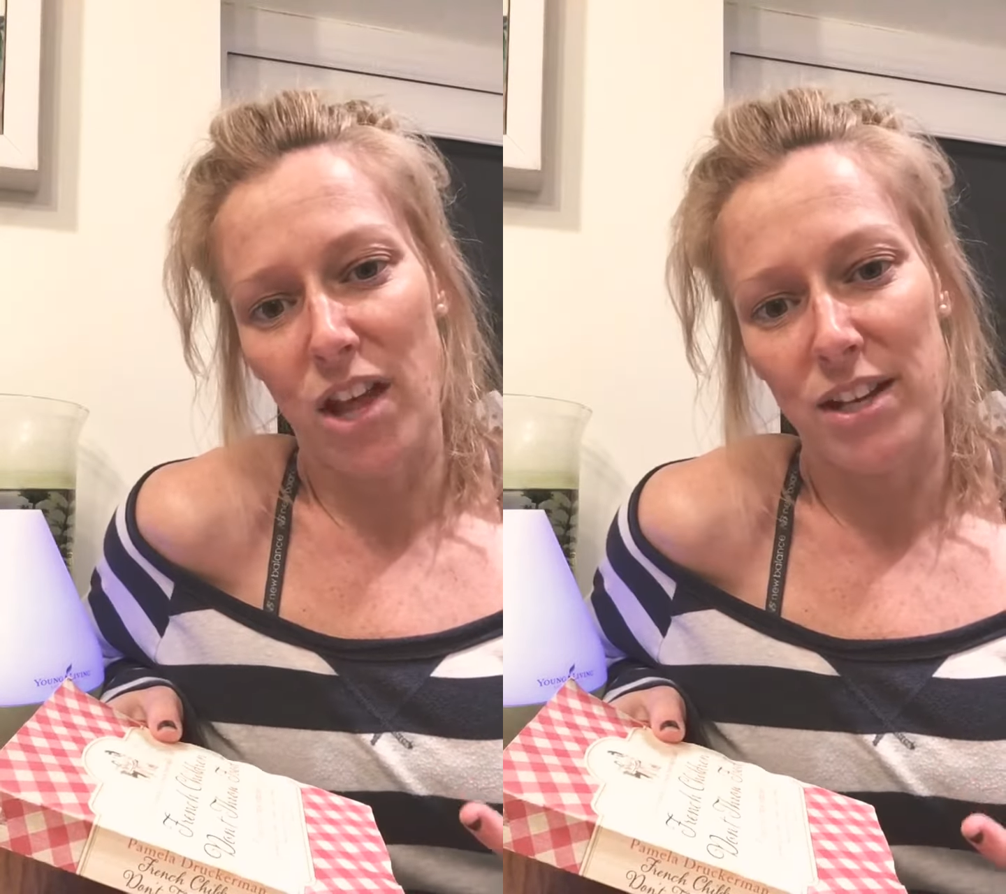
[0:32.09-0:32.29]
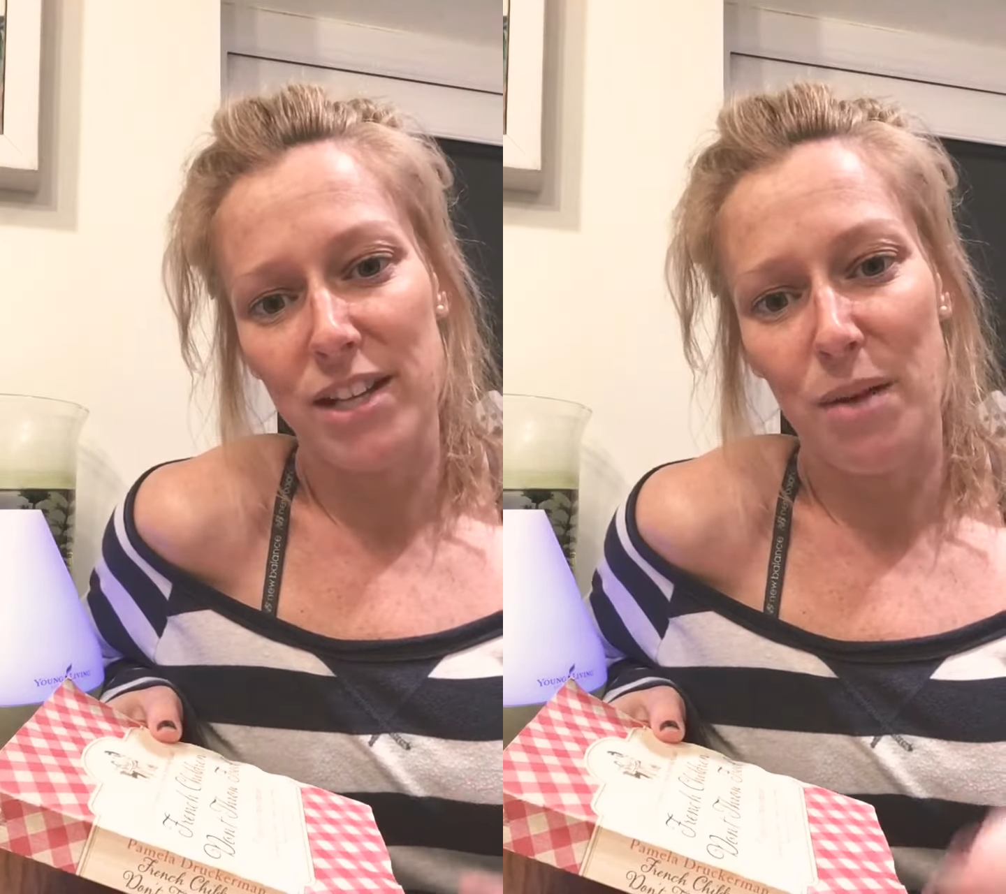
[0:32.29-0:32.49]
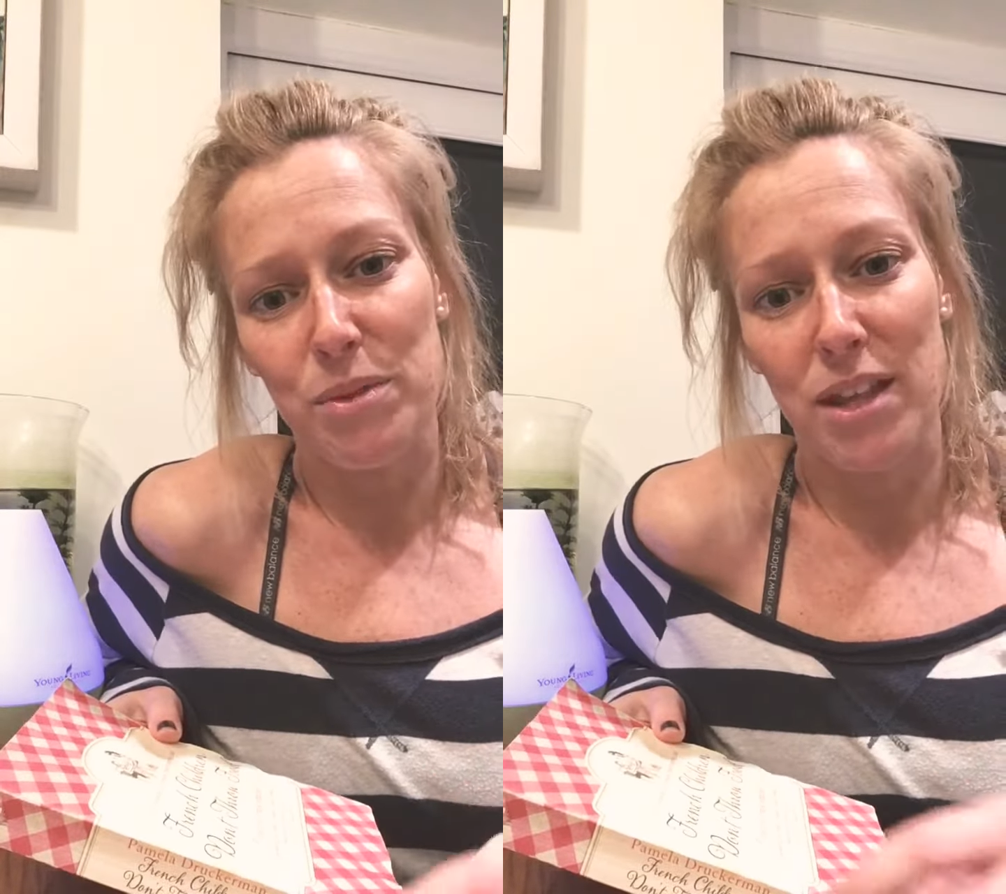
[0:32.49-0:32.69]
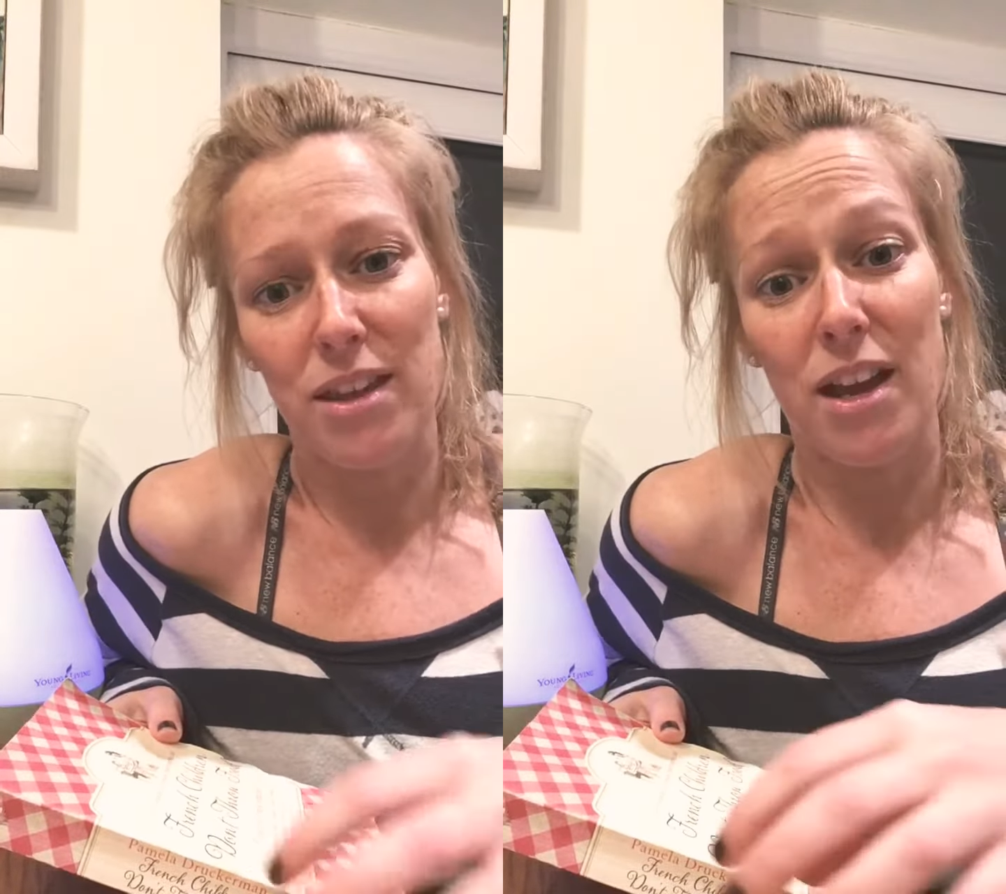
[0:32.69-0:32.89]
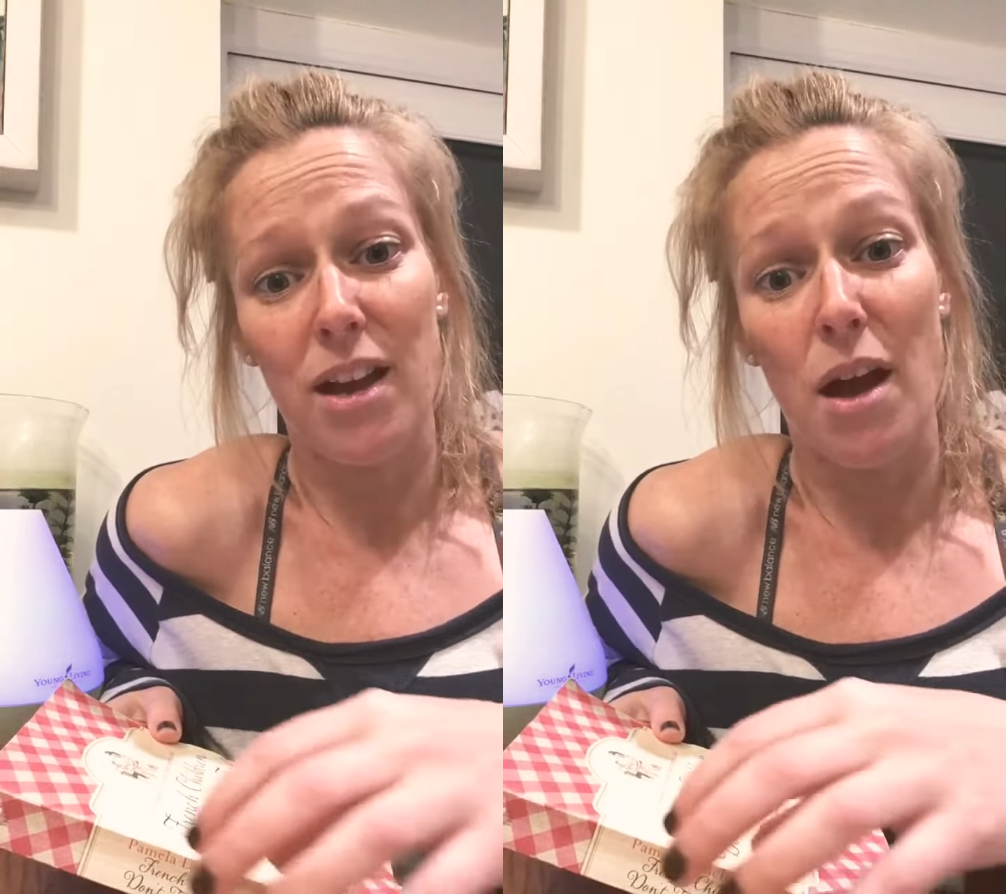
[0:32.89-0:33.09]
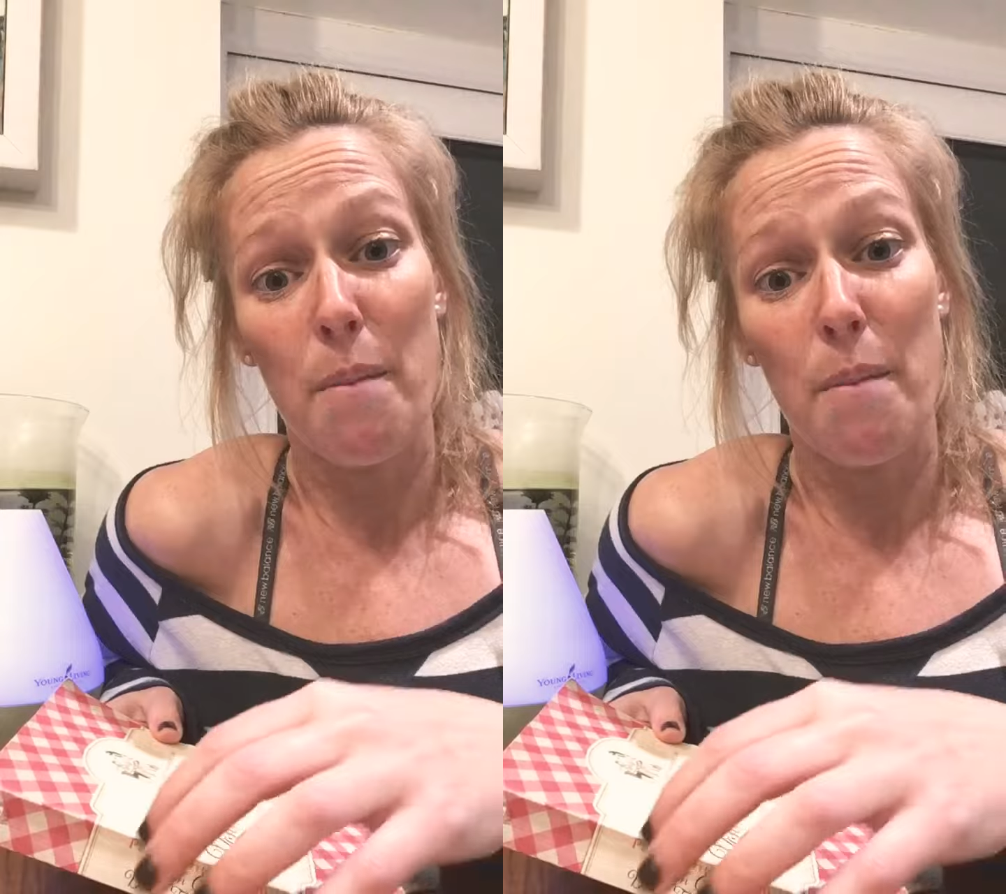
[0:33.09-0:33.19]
A lot of times I think